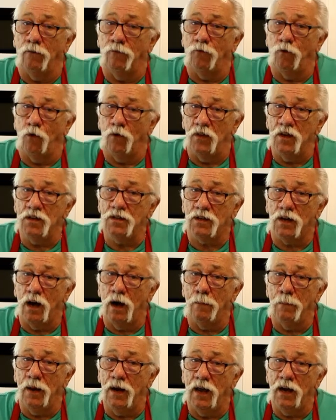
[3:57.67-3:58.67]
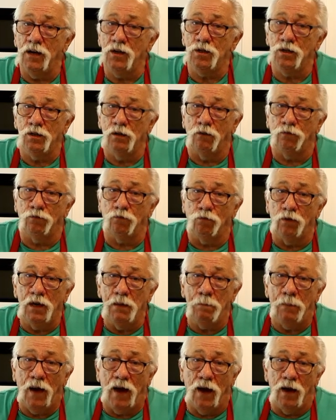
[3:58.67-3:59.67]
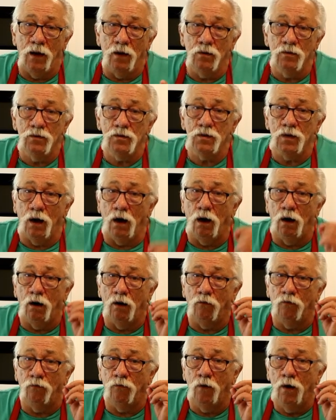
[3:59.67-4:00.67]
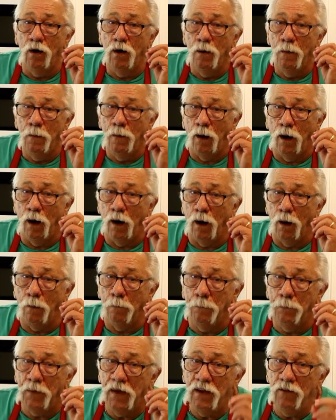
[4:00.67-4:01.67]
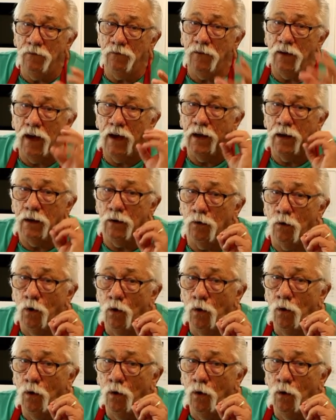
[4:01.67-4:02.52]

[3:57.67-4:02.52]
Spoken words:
for this combination of 3 pounds of beef and